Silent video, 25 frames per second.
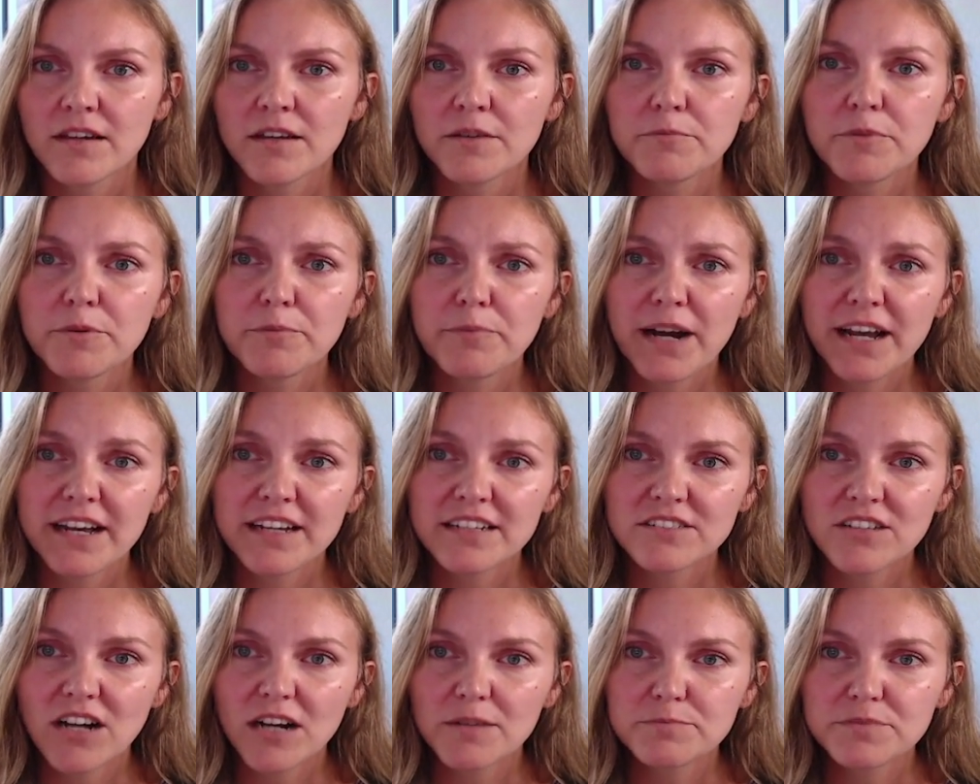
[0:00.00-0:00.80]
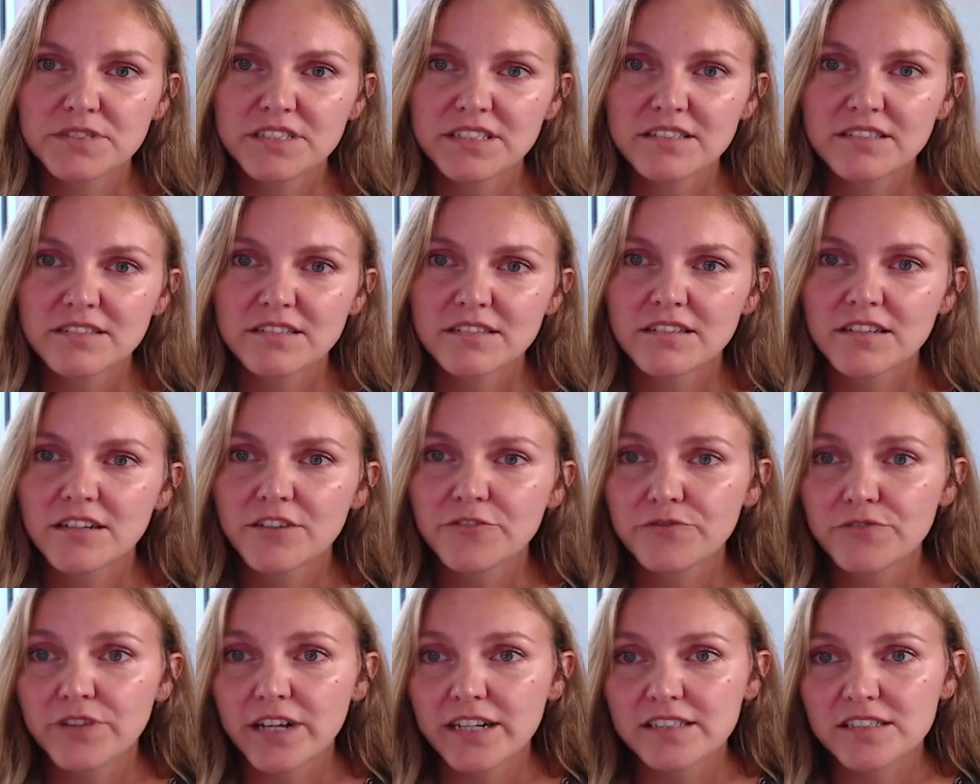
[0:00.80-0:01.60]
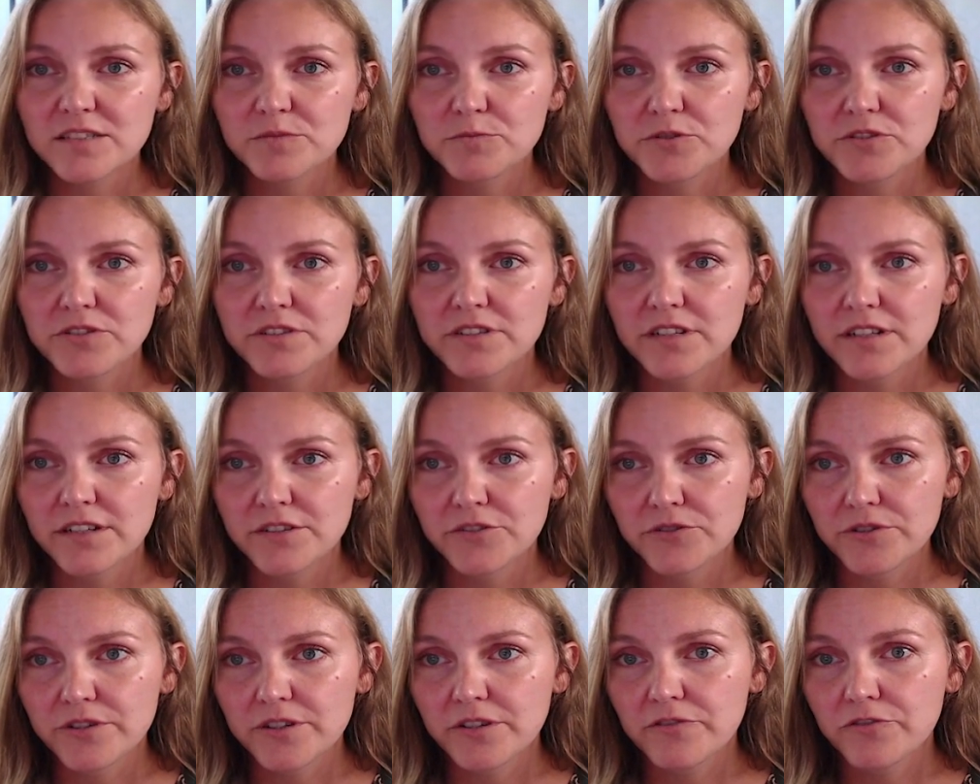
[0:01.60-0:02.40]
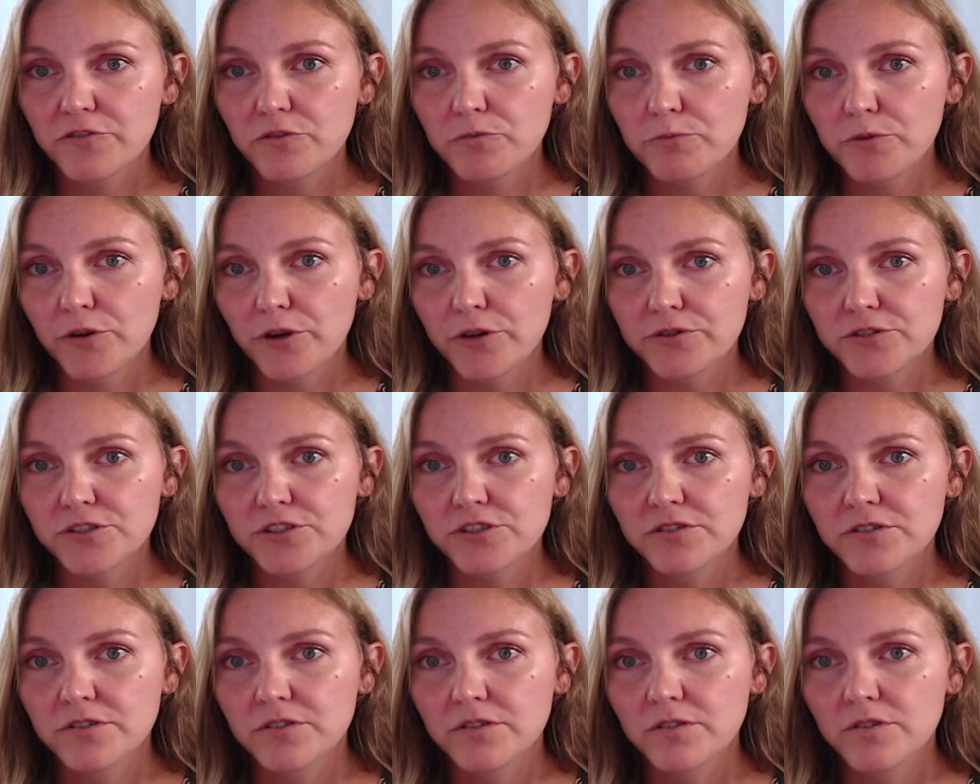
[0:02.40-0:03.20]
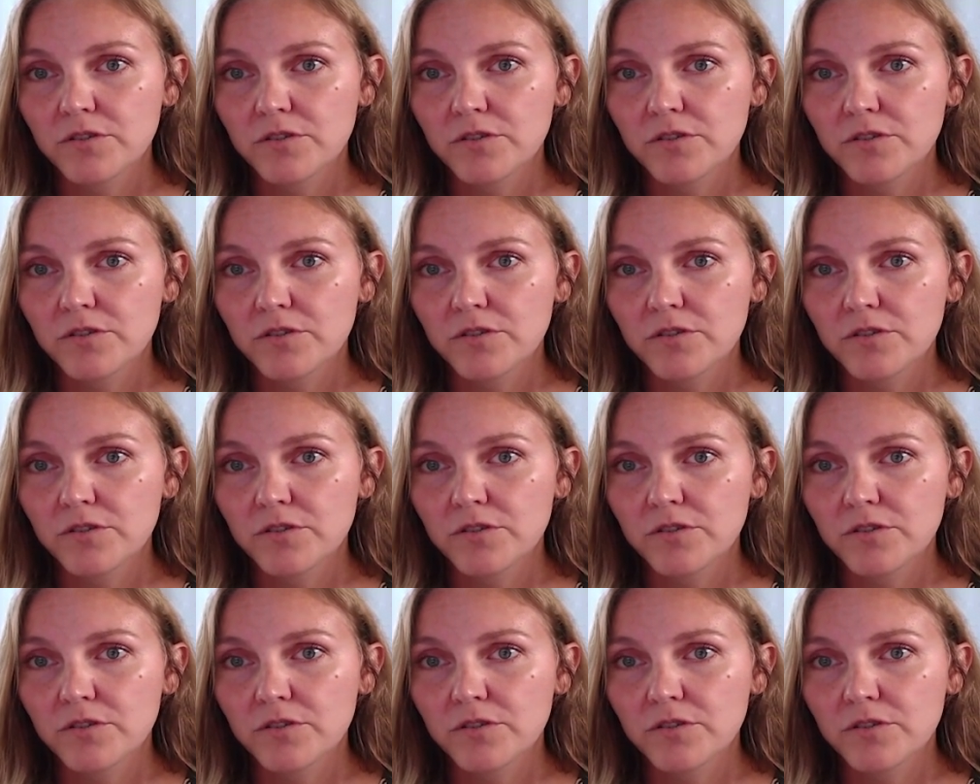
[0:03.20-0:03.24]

But by adopting a flexible and iterative approach,